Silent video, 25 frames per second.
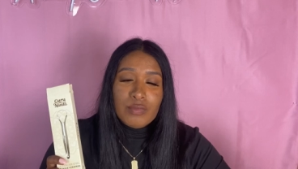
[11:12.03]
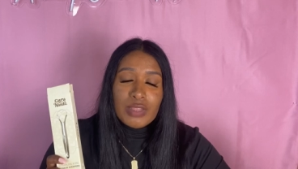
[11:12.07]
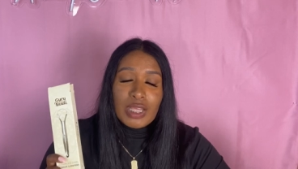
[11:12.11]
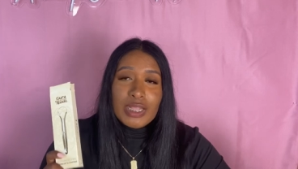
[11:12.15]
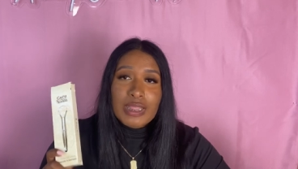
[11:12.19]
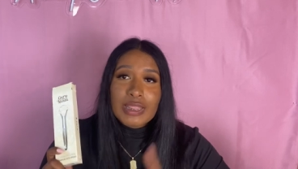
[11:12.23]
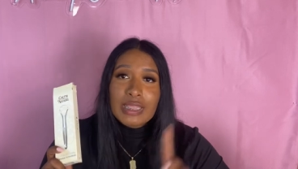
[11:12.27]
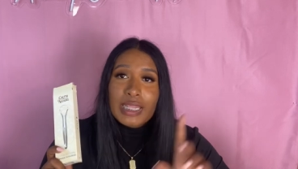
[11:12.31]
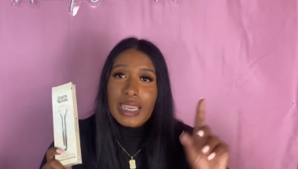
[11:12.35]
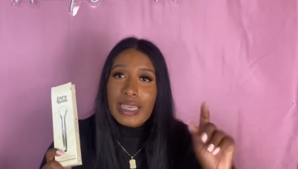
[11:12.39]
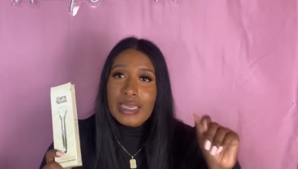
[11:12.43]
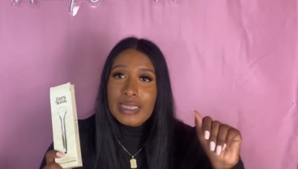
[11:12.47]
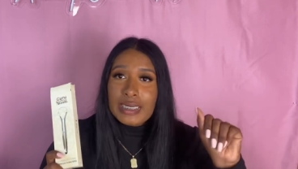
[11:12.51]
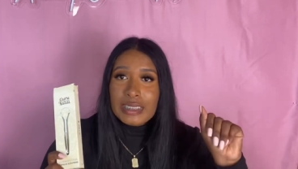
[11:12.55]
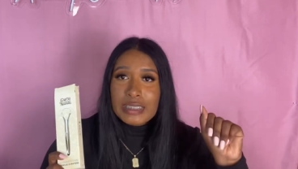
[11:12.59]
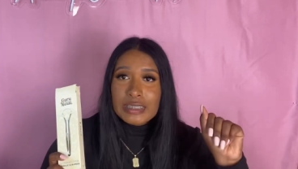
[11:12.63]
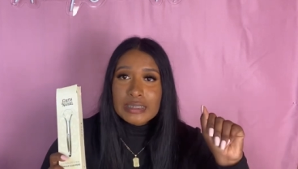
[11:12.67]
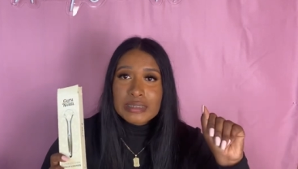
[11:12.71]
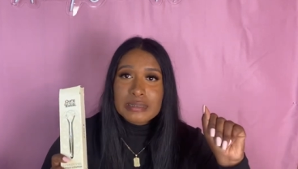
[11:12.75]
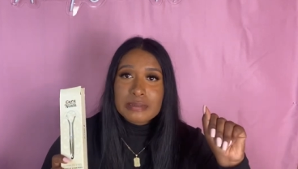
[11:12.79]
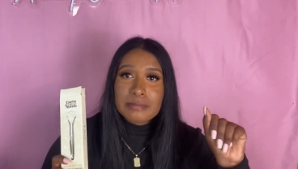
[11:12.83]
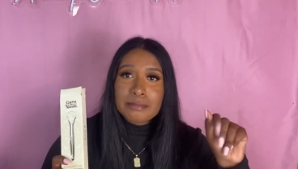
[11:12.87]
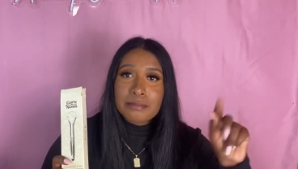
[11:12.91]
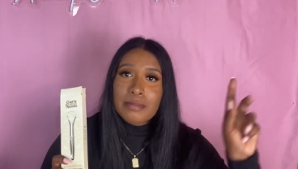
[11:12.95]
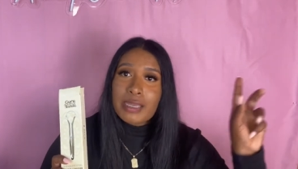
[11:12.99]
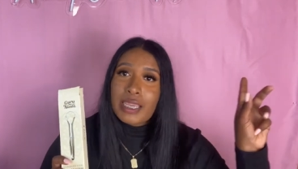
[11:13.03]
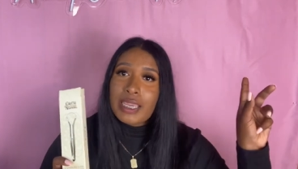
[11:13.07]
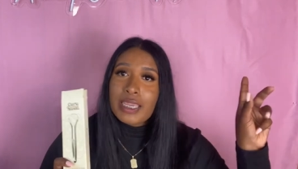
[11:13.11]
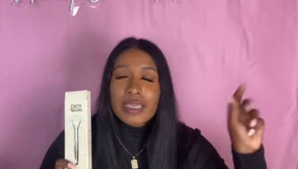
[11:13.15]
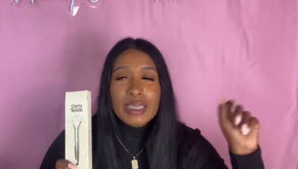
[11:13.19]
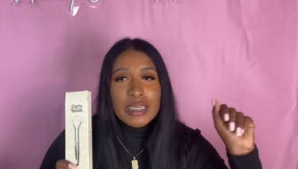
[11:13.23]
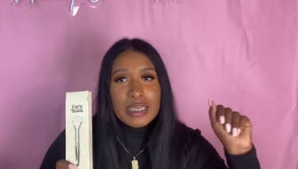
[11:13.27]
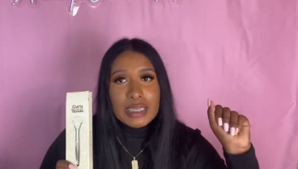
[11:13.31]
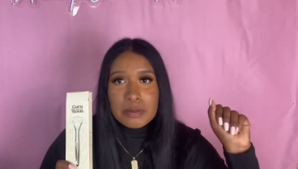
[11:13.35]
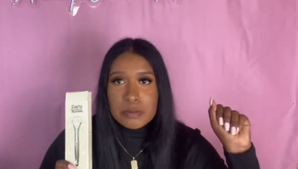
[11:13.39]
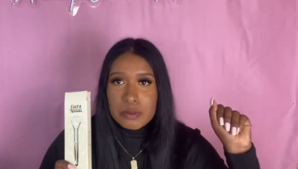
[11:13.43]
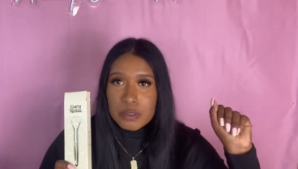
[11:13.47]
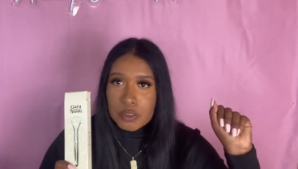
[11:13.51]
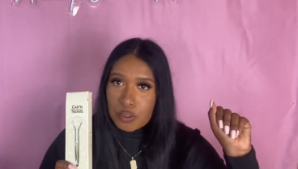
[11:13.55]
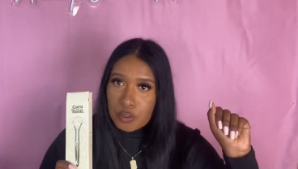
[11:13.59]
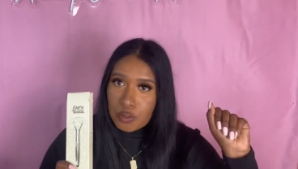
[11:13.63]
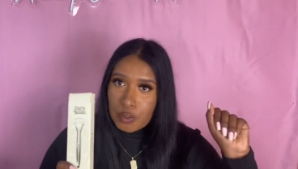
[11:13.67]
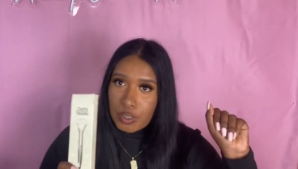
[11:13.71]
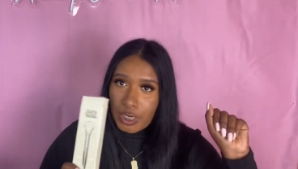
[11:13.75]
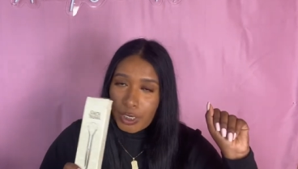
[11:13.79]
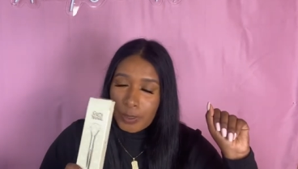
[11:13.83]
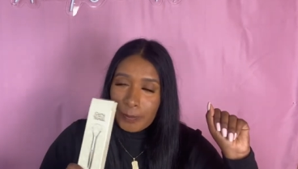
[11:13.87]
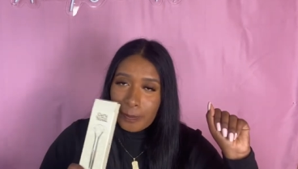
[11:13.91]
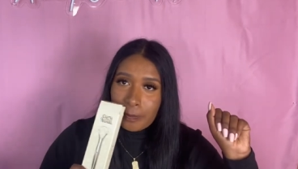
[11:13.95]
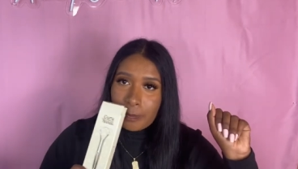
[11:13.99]
ladies, make him
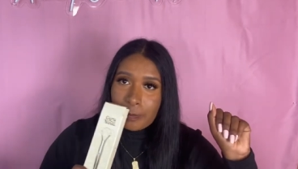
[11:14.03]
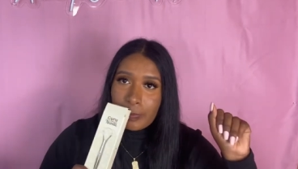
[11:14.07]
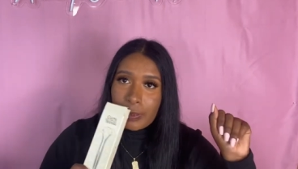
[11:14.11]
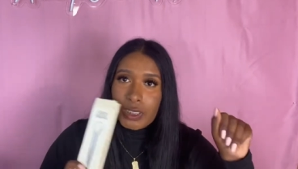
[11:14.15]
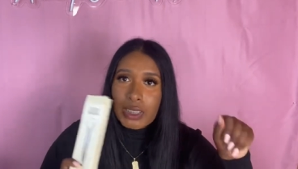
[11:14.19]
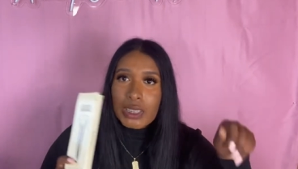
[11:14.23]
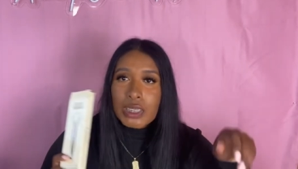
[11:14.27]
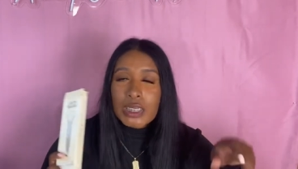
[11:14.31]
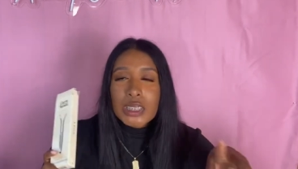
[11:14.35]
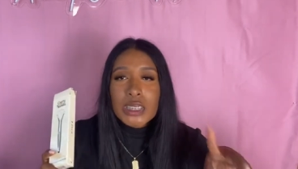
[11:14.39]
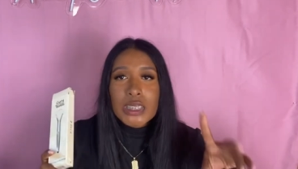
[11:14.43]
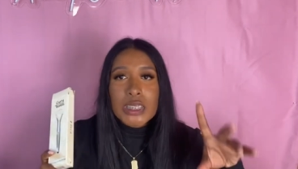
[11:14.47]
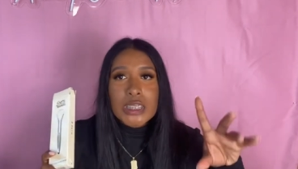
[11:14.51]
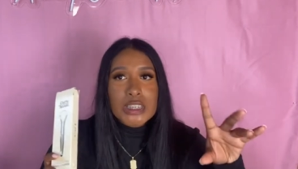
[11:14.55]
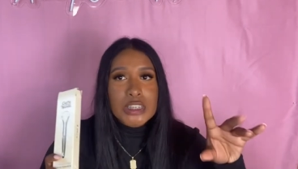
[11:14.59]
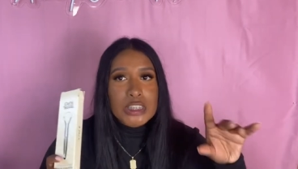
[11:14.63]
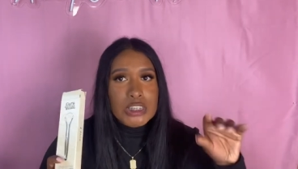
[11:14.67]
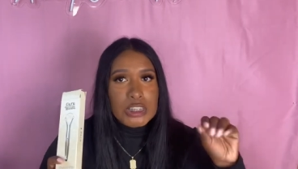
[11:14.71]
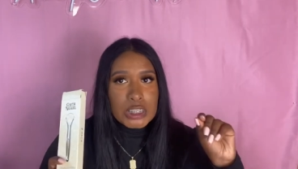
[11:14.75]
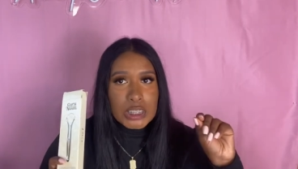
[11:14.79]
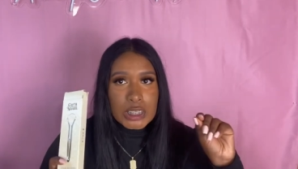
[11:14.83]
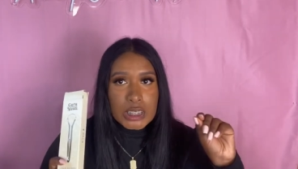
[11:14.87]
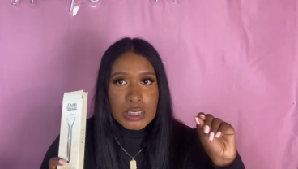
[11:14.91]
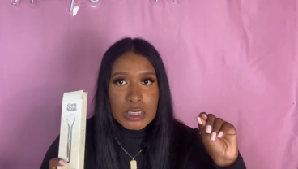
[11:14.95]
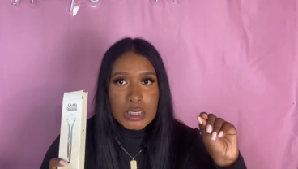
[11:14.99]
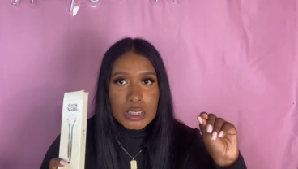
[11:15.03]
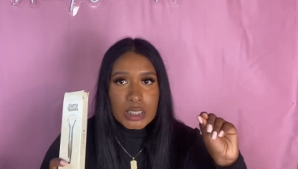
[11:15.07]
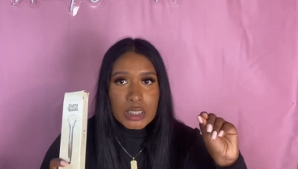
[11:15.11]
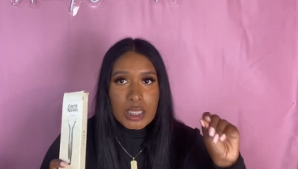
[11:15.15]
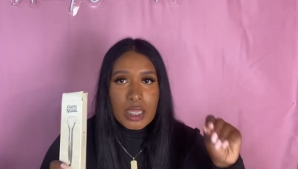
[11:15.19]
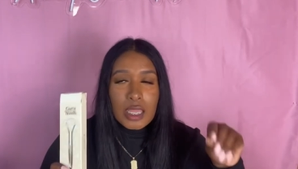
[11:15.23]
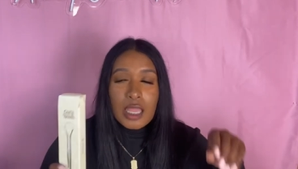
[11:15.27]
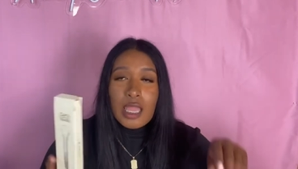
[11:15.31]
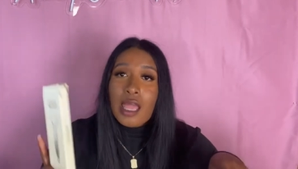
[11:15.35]
scrape his tongue.